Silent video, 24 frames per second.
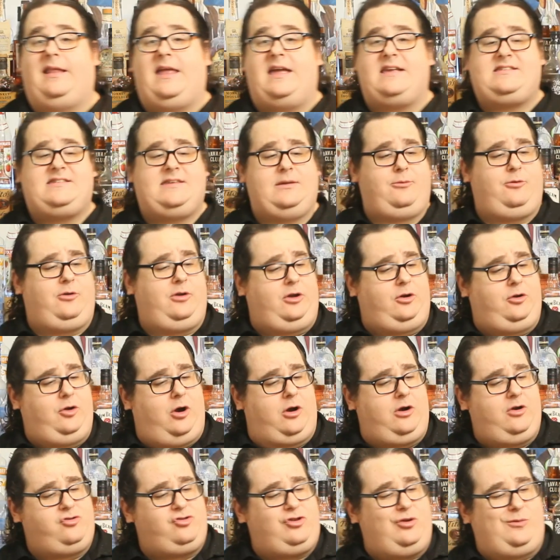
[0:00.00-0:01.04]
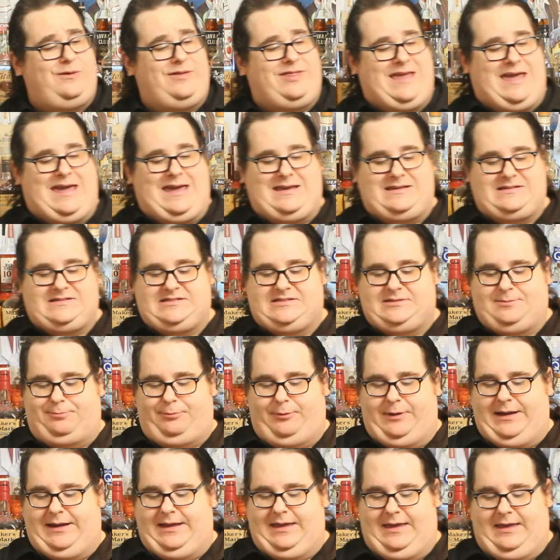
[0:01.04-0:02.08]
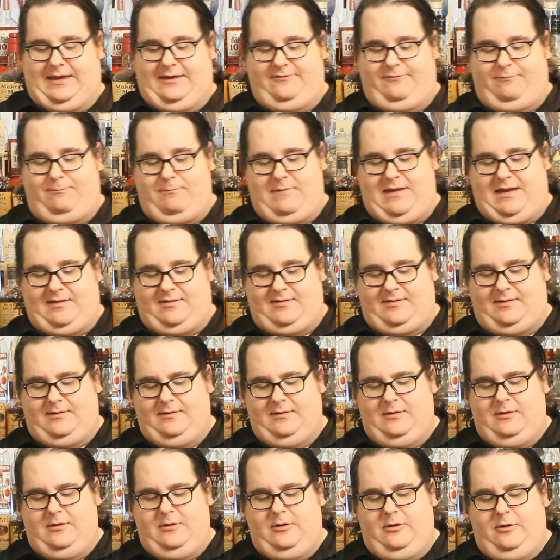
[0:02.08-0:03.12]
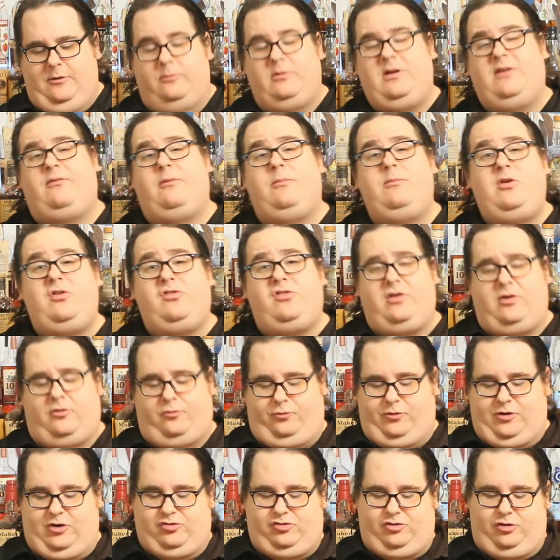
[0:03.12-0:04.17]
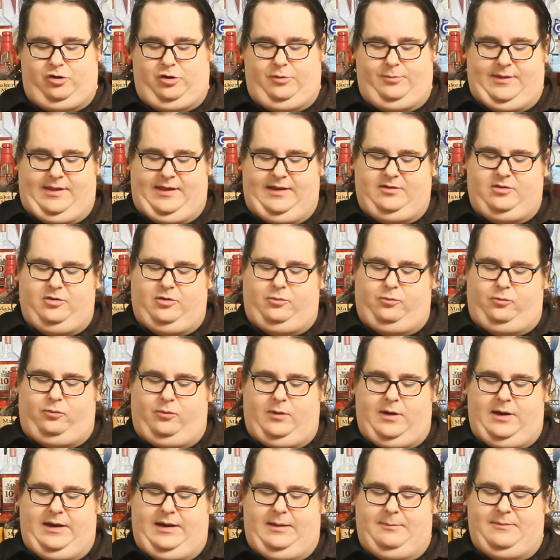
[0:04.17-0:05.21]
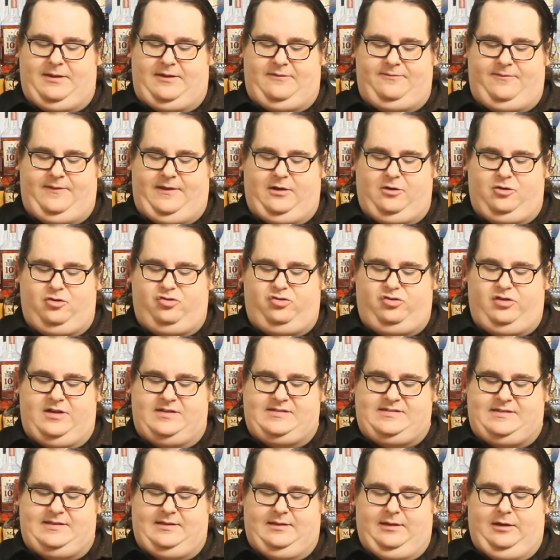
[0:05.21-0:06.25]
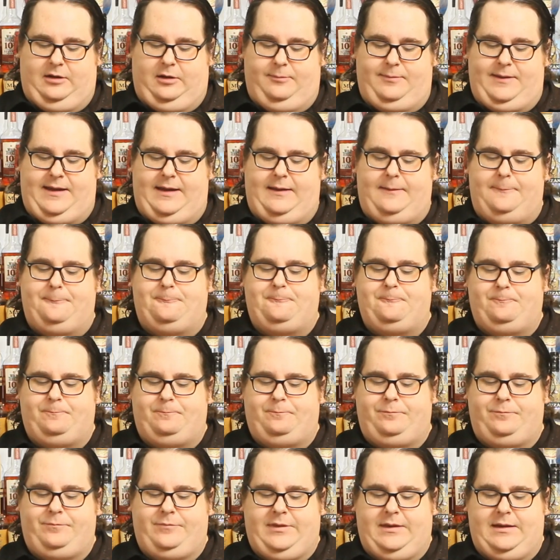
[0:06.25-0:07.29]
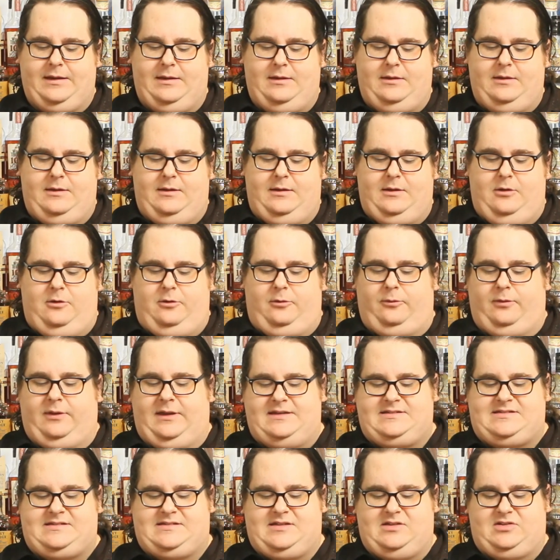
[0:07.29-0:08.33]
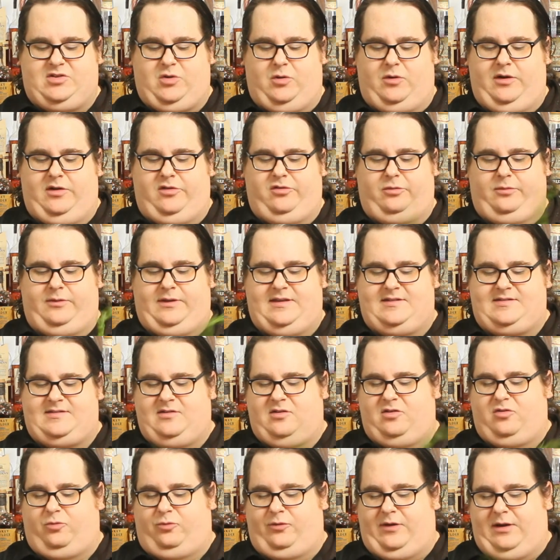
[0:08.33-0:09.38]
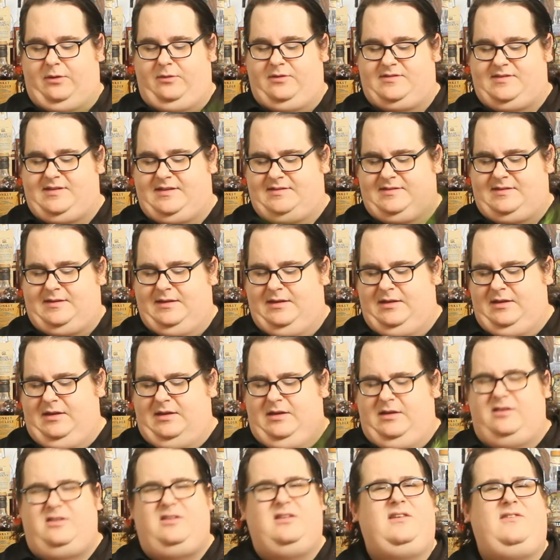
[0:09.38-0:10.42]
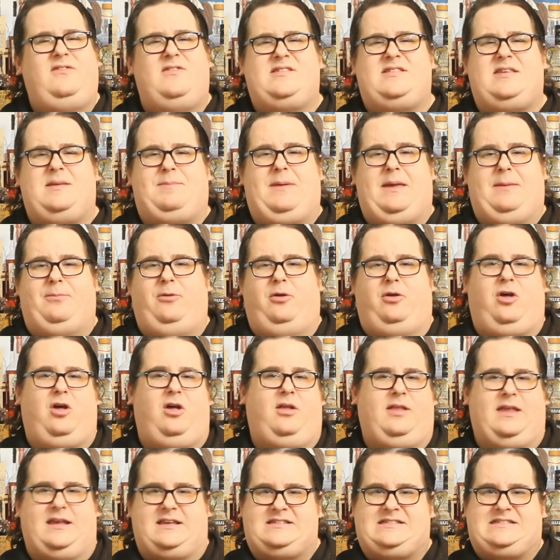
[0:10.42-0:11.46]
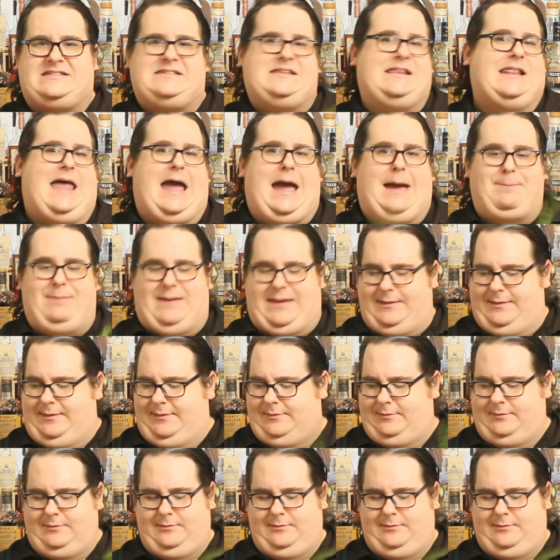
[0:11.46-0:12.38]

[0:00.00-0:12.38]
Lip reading: lastly, we're going to garnish it with a sprig of mint. Whenever I'm using a fresh herb, I like to run it in my fingers just a little bit. Releases those oils, releases those fragrances. You'll even see people call it like slap it.